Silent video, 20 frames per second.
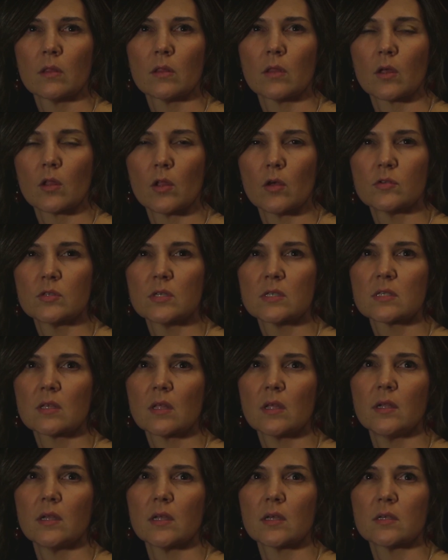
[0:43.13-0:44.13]
The closest
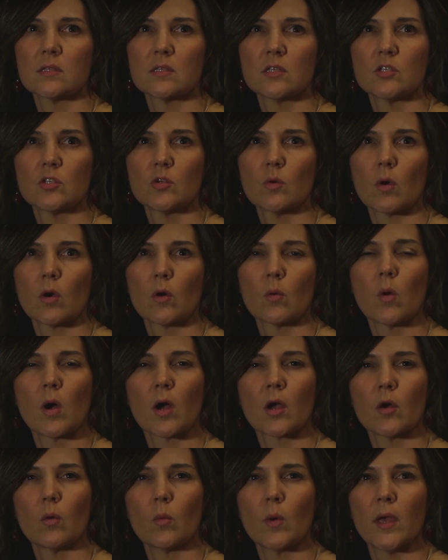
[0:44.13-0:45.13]
clinic is a 2-hour
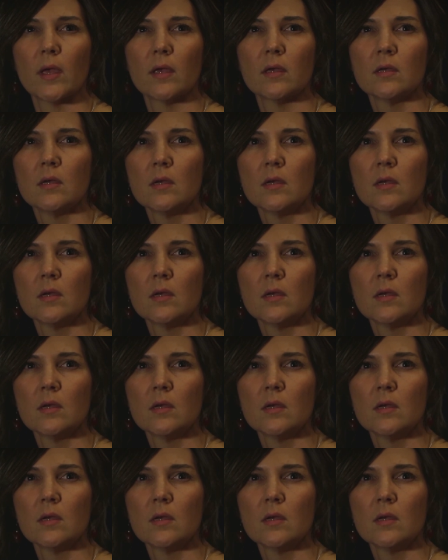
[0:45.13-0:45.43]
walk away,